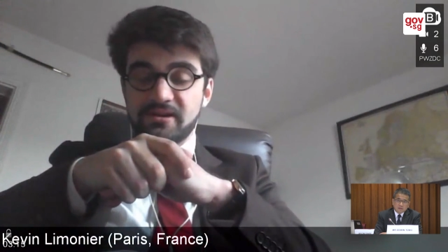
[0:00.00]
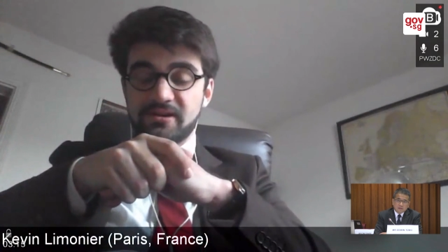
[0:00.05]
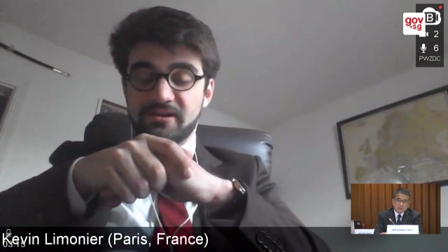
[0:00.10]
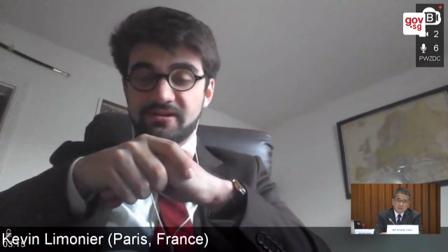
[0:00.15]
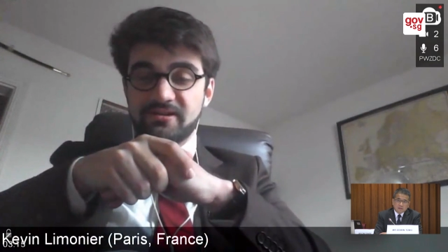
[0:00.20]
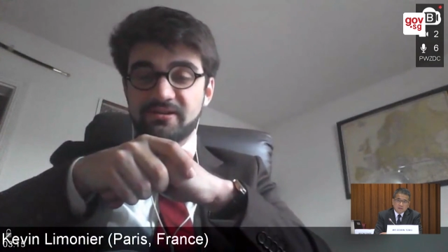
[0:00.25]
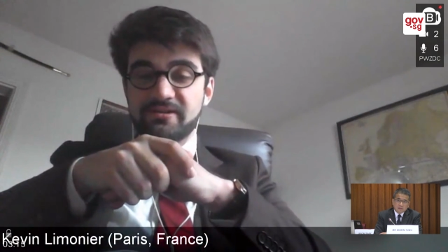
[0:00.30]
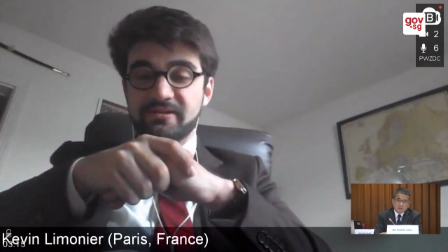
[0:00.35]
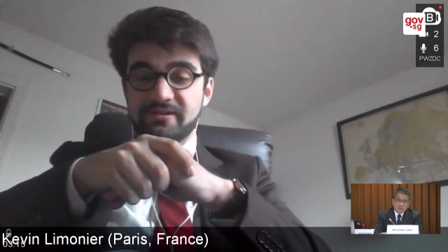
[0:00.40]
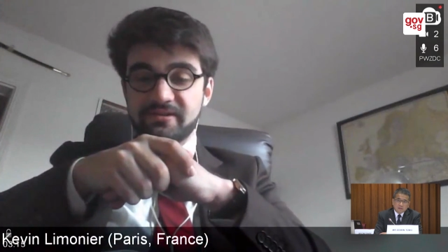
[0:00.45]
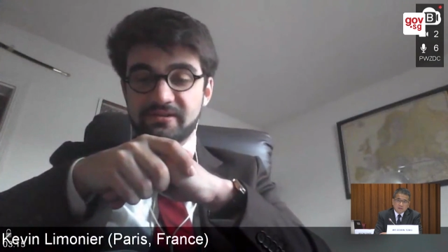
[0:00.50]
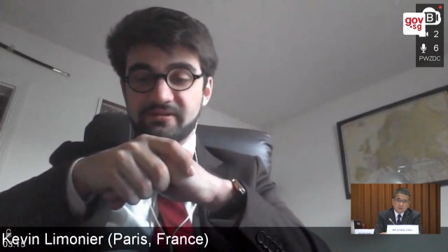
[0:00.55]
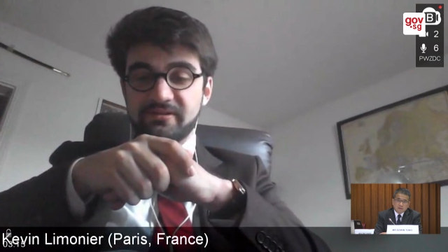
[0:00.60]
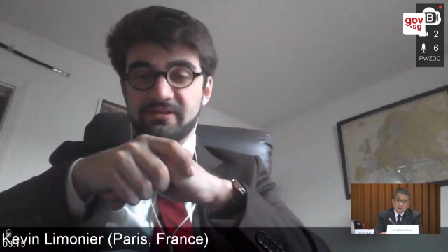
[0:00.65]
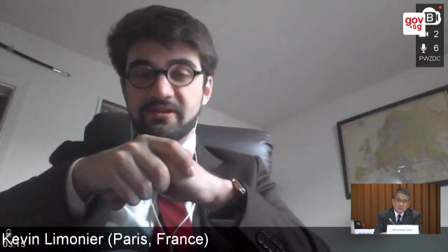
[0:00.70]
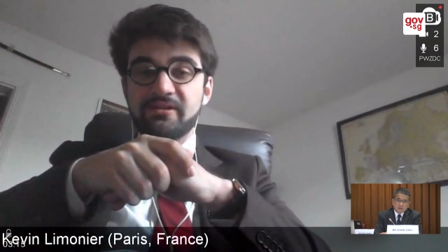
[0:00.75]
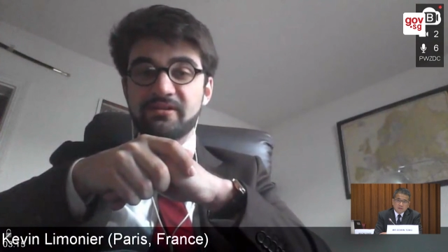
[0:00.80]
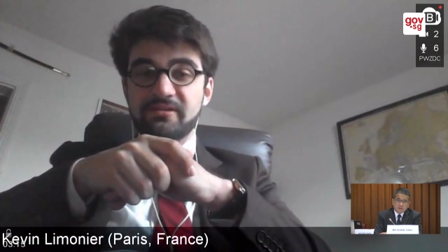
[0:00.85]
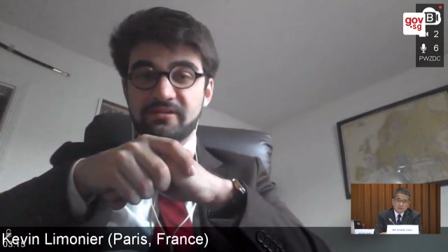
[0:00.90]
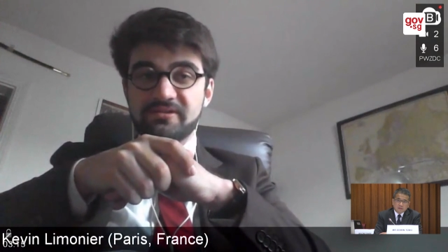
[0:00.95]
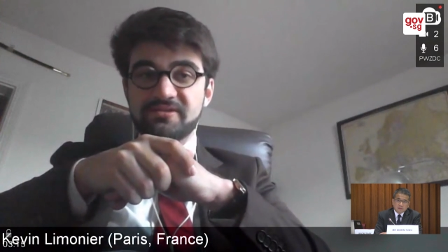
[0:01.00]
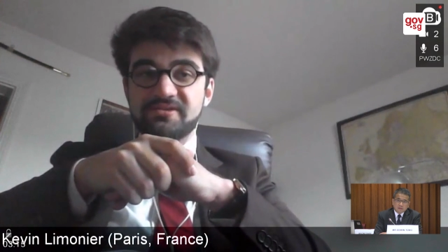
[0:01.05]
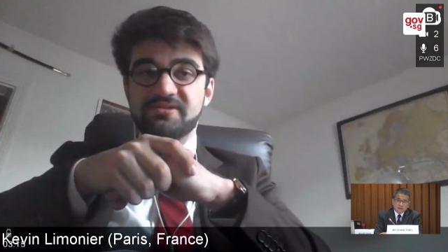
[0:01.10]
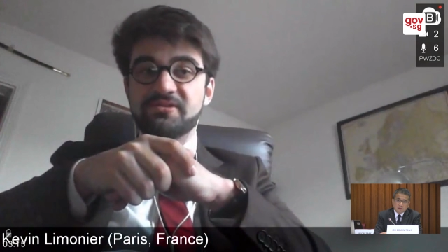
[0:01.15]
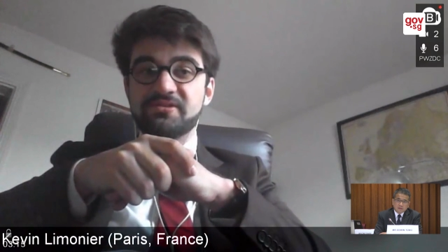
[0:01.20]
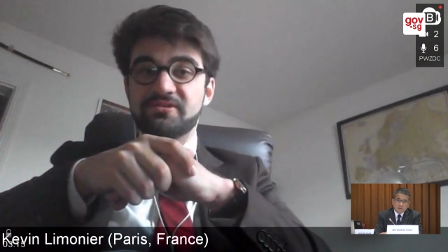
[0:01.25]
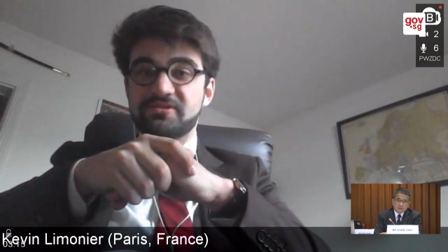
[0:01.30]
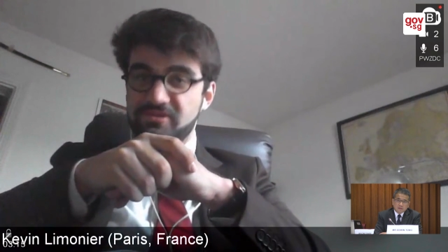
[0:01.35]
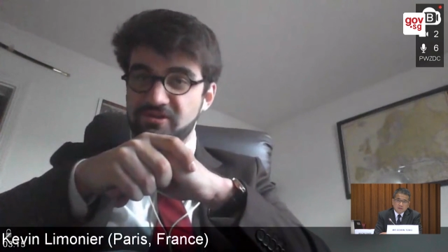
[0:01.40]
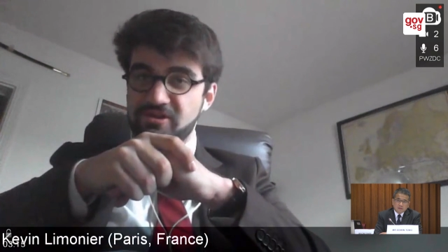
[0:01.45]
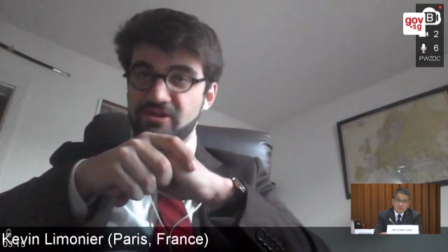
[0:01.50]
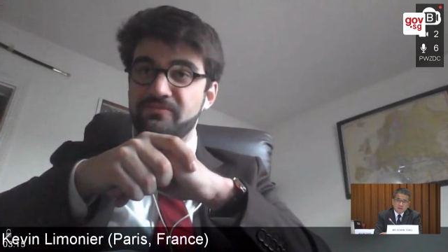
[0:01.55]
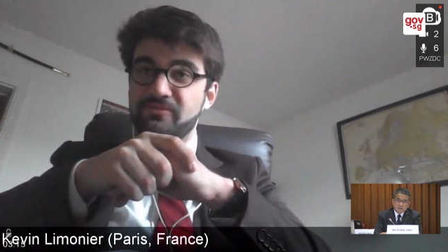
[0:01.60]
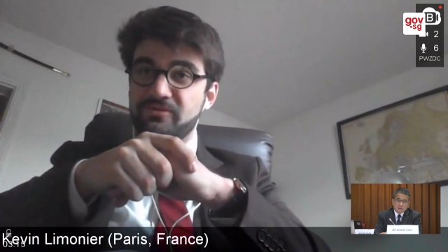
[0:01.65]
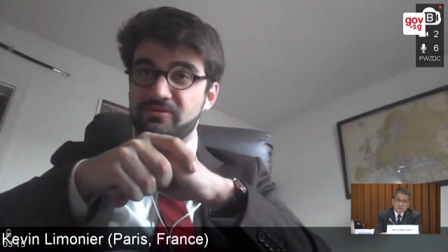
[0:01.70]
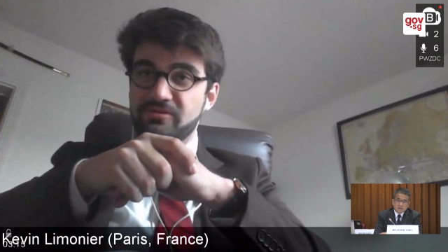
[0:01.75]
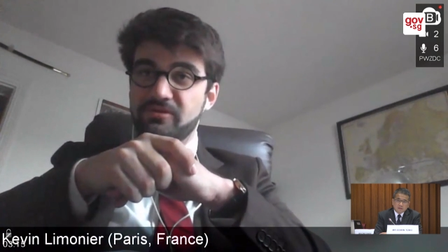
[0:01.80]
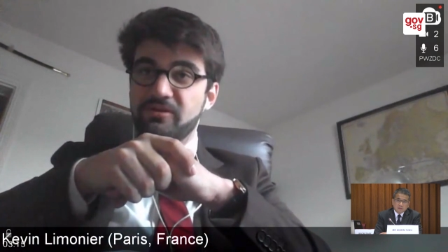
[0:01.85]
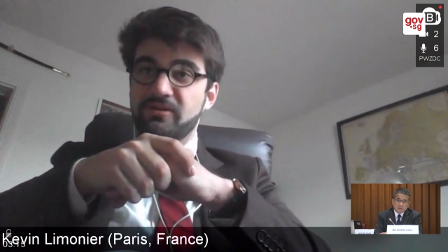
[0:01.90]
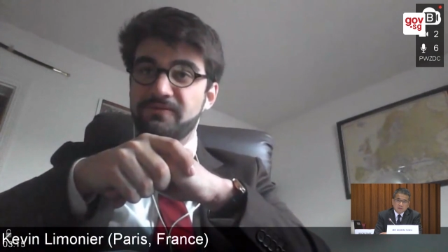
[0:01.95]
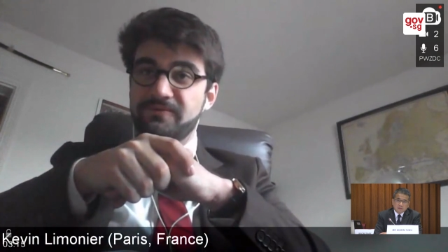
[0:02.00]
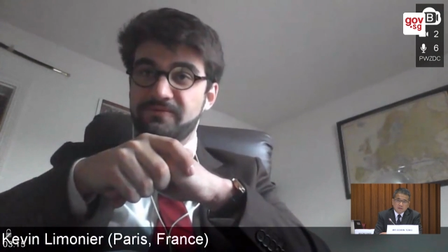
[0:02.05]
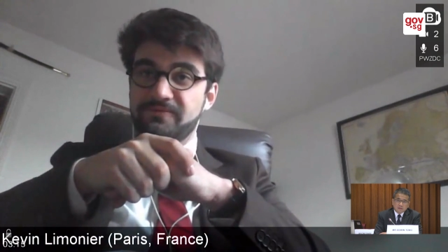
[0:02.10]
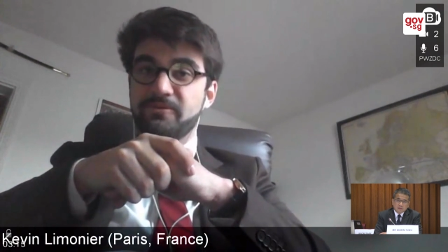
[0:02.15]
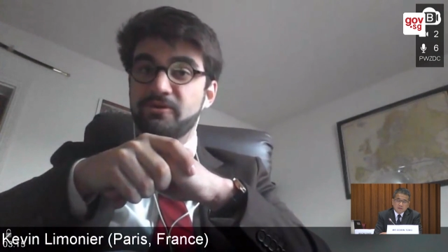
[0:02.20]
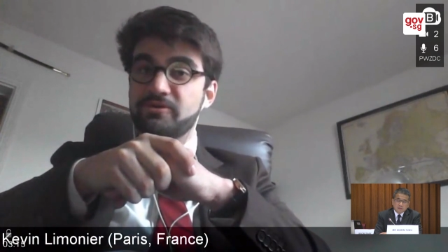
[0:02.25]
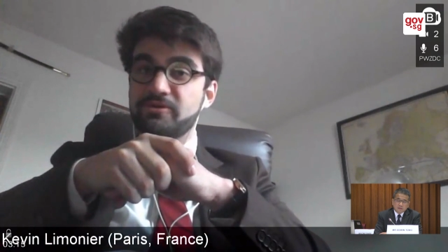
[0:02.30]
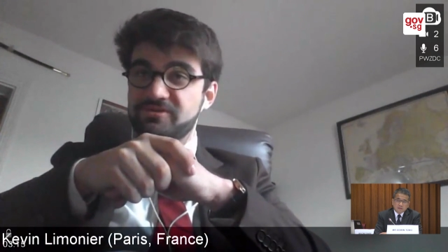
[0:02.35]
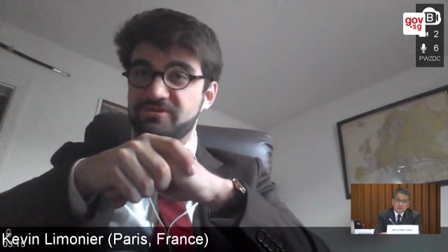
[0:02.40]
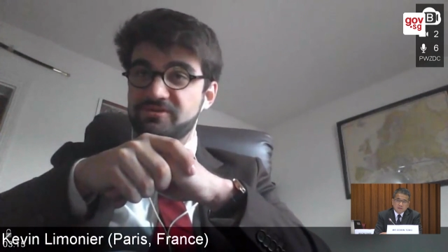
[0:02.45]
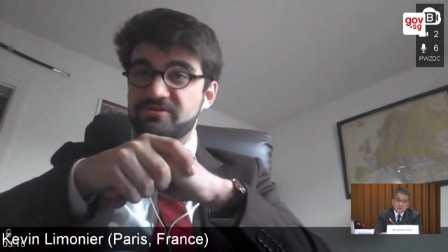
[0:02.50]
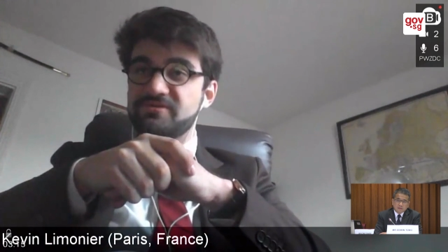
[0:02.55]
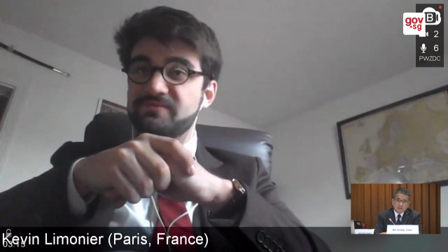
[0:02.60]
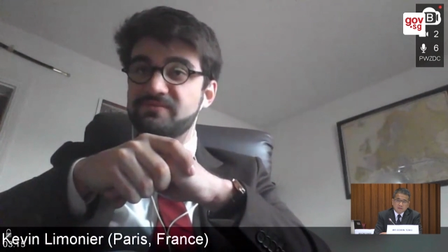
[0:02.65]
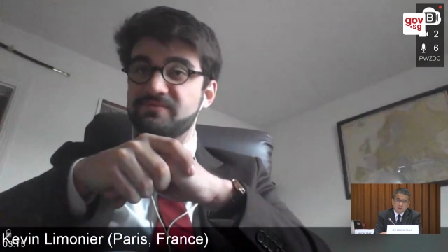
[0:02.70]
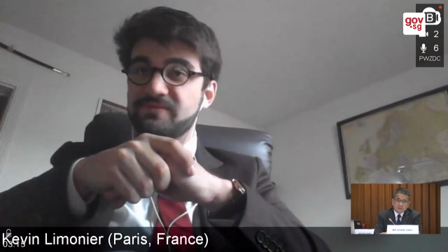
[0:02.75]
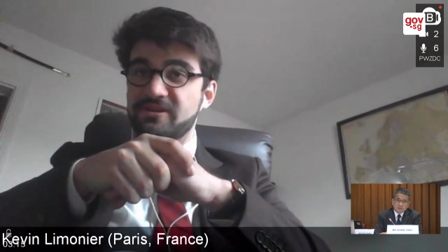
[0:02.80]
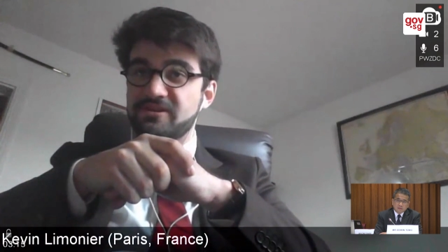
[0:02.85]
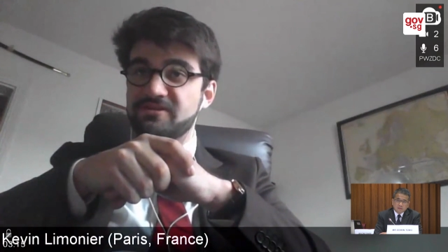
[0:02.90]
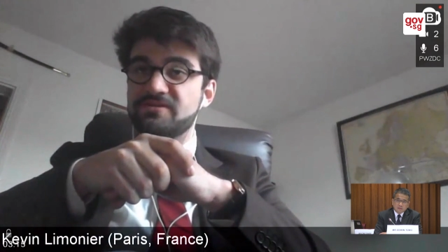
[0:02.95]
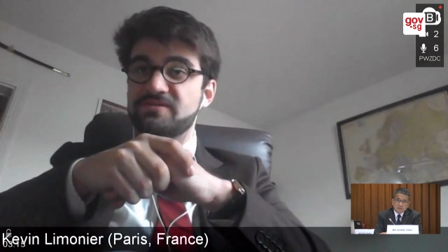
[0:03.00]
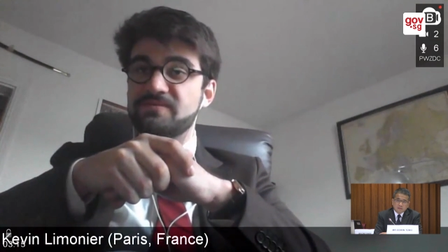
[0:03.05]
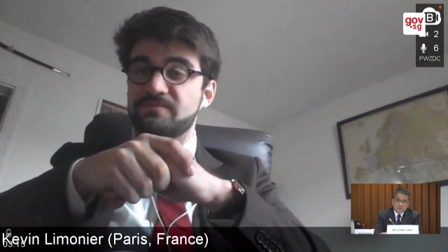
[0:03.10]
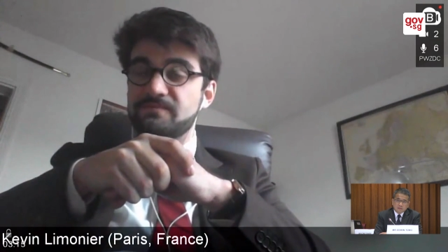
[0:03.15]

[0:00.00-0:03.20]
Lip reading: a certain number of bots. Yes.